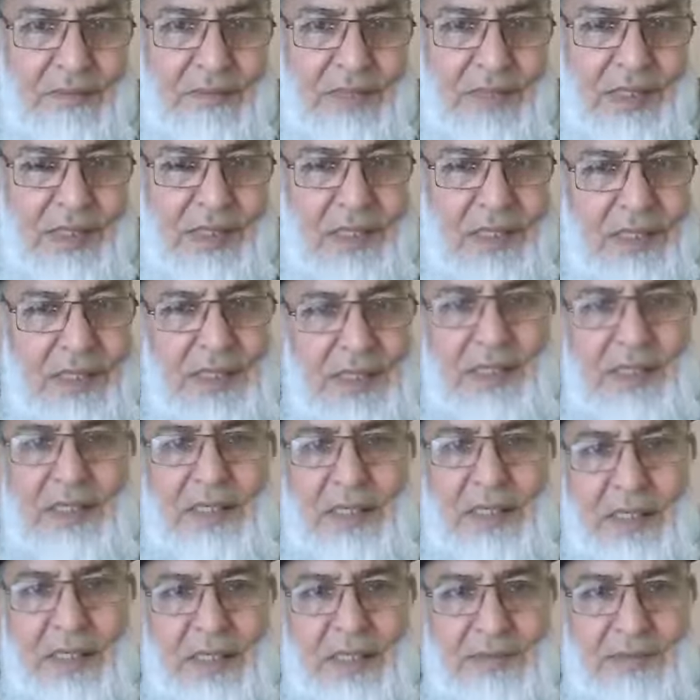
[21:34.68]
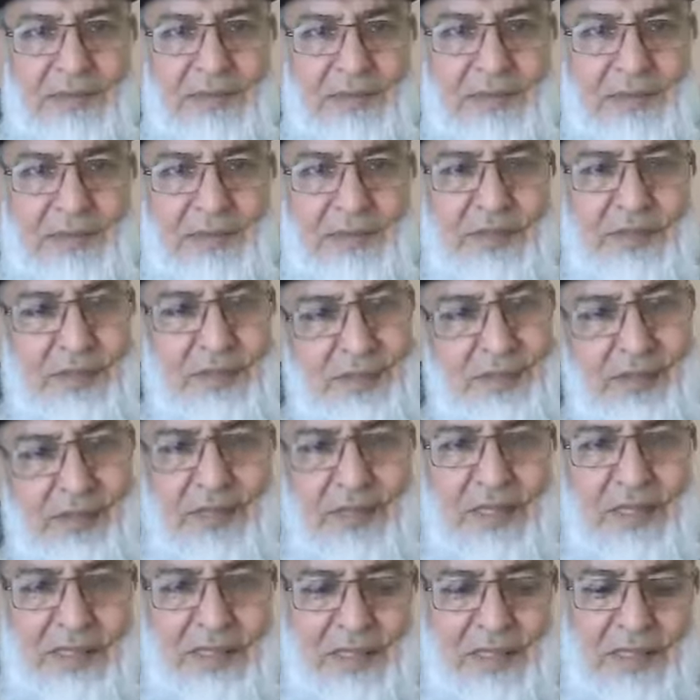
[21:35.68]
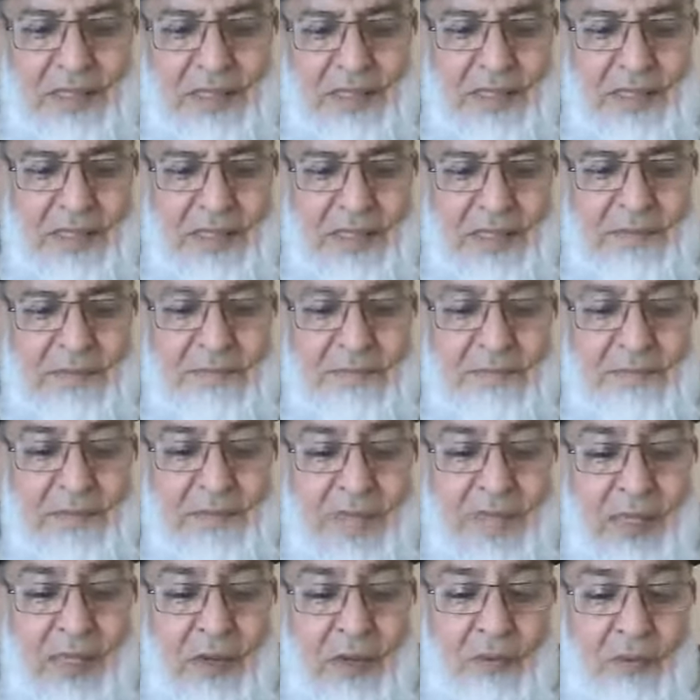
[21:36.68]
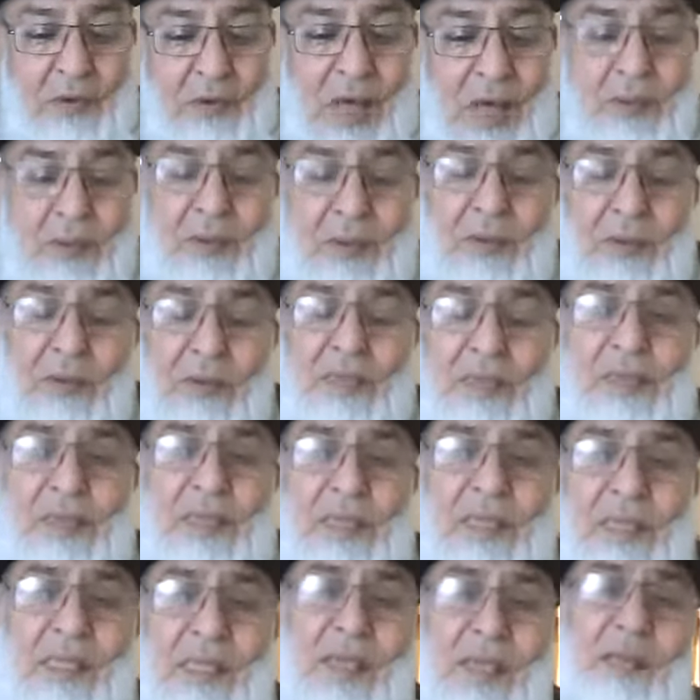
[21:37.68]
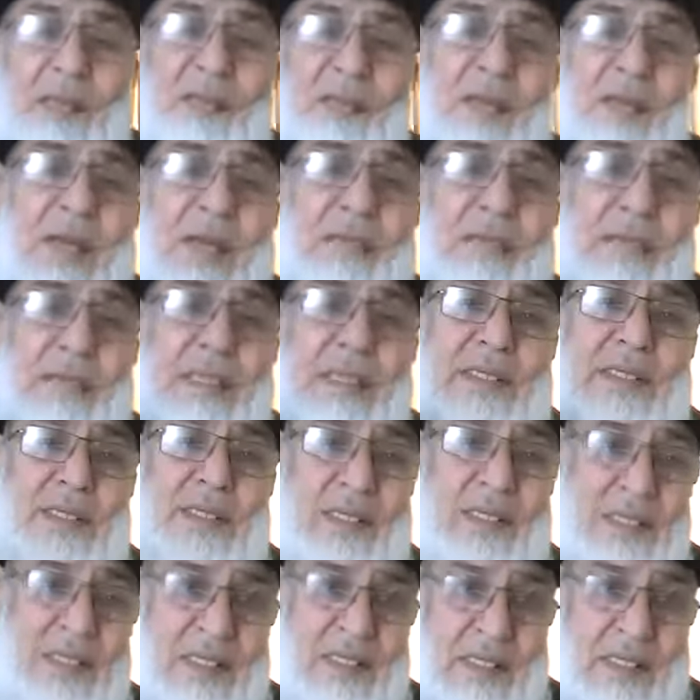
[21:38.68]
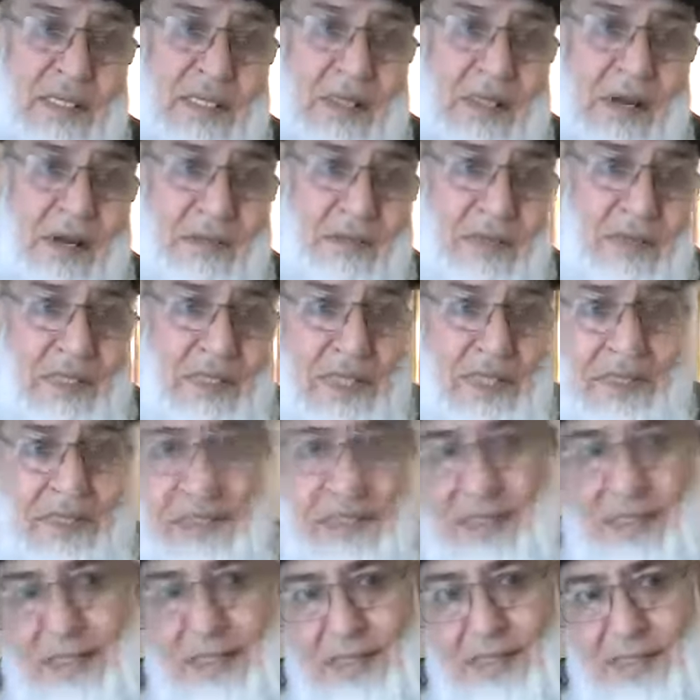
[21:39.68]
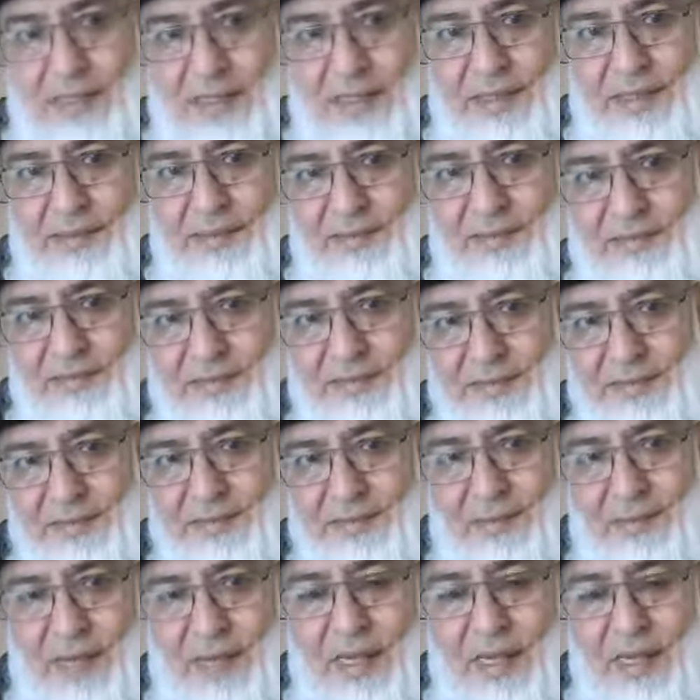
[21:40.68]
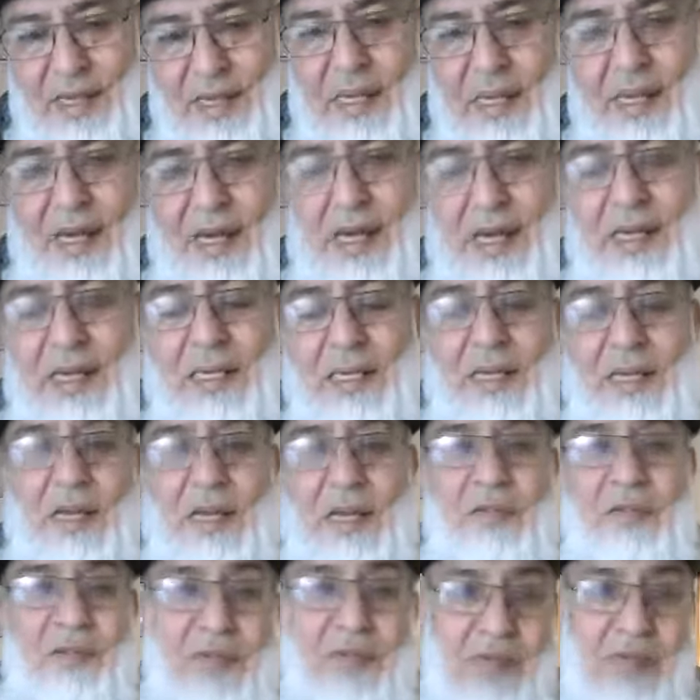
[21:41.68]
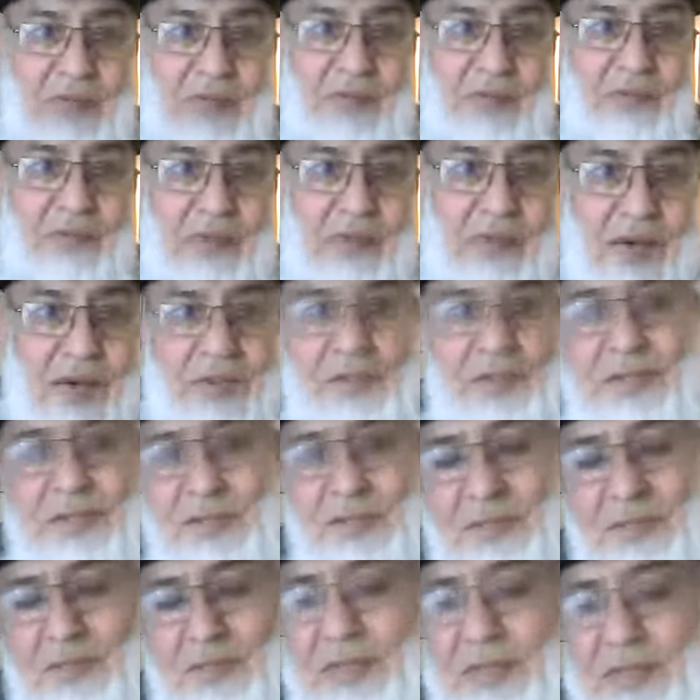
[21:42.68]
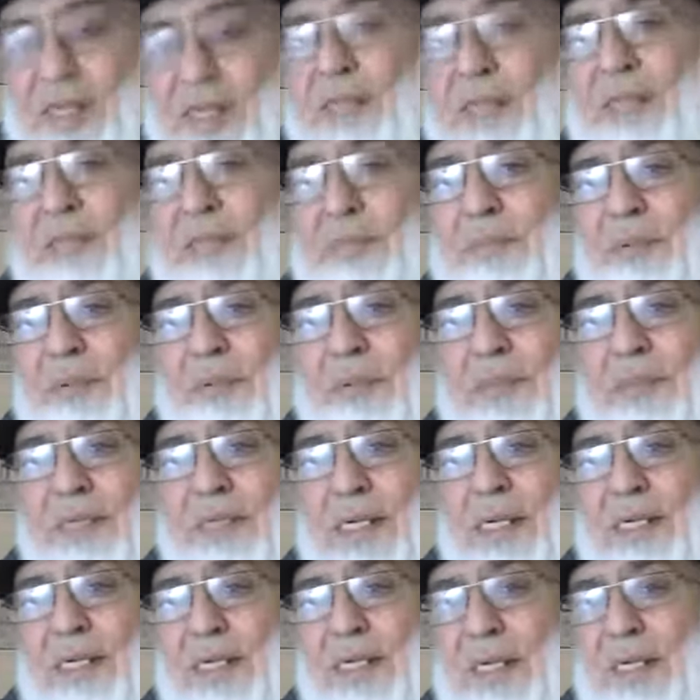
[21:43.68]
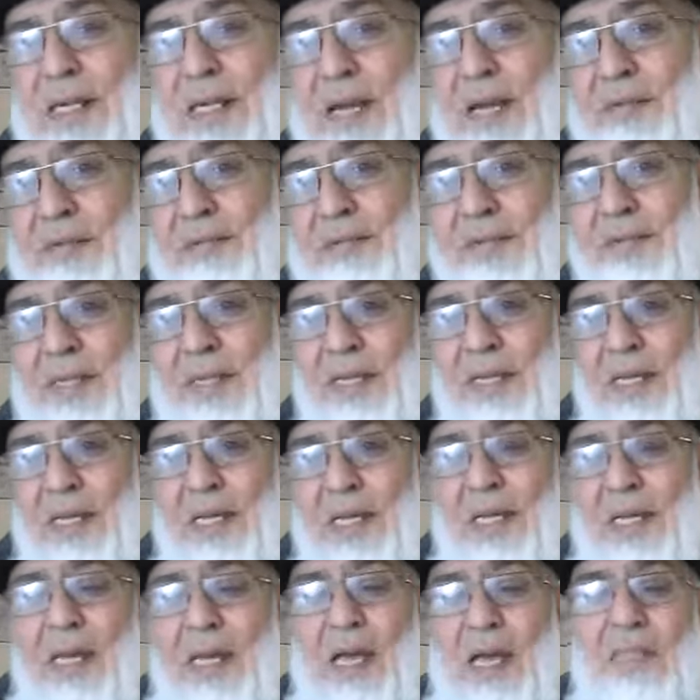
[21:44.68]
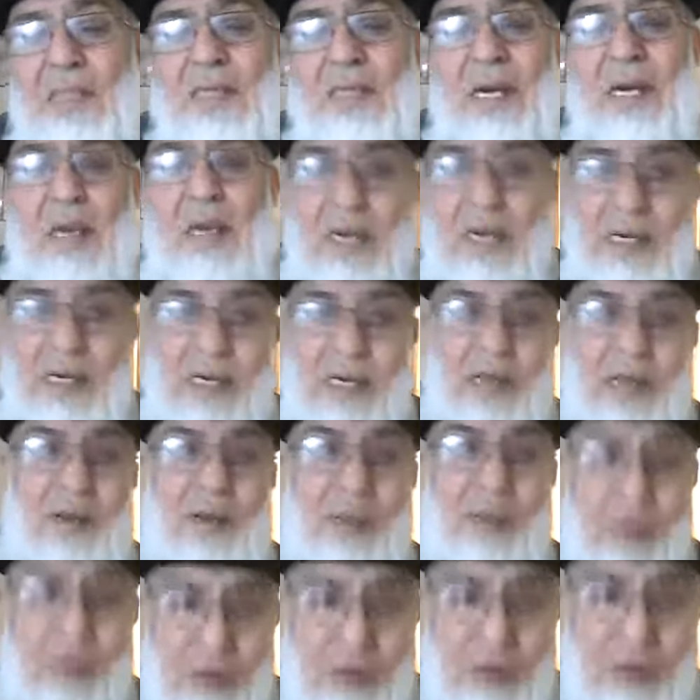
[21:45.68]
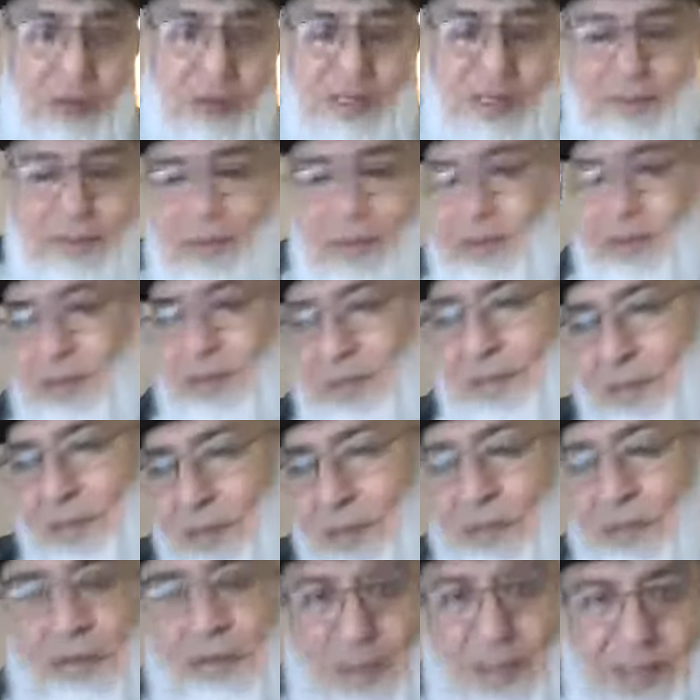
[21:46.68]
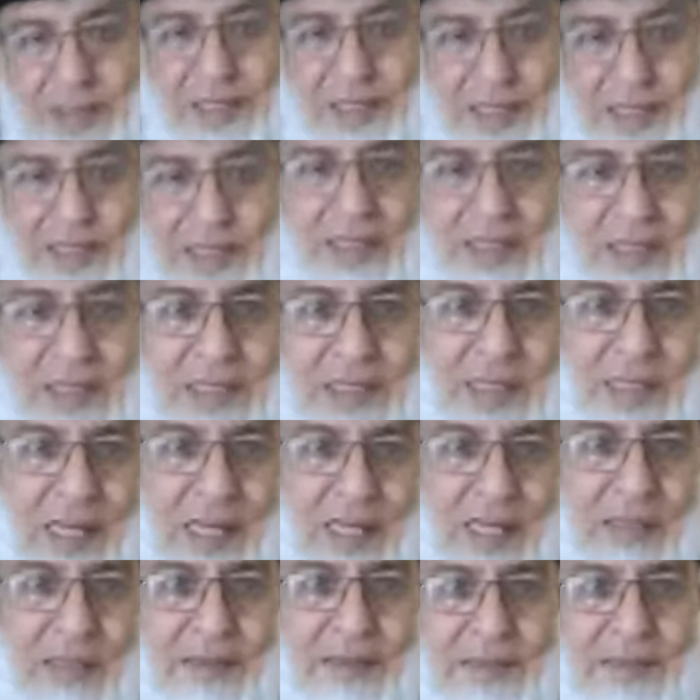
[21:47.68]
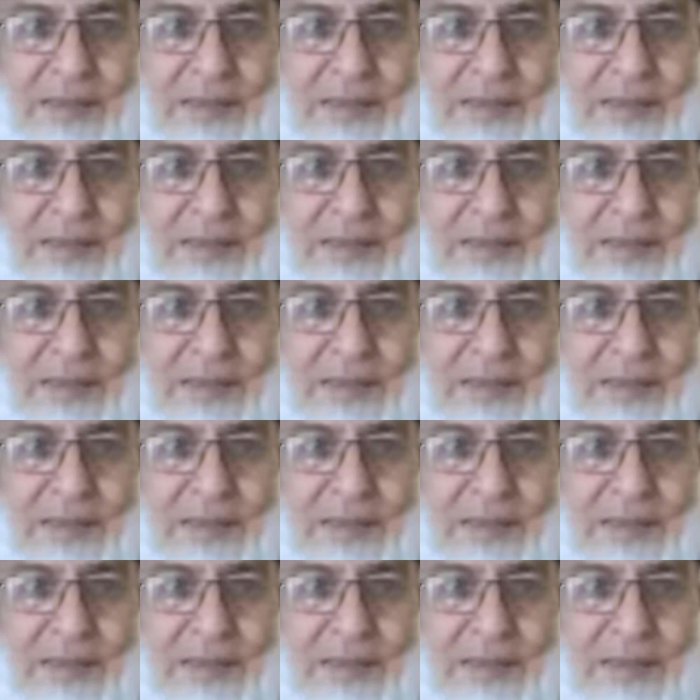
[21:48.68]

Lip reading: in detail with full concentration. Why? Because if a person is in outside the country, and if he wants to, just suppose that he has heard a lot about OGDCL,